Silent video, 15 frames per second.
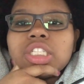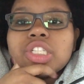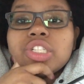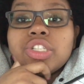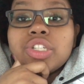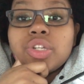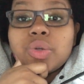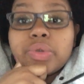to
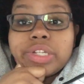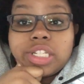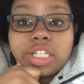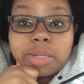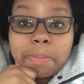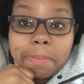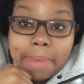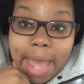do is
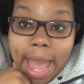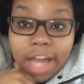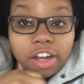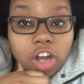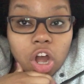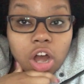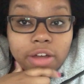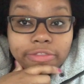to back
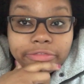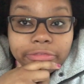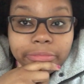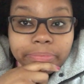off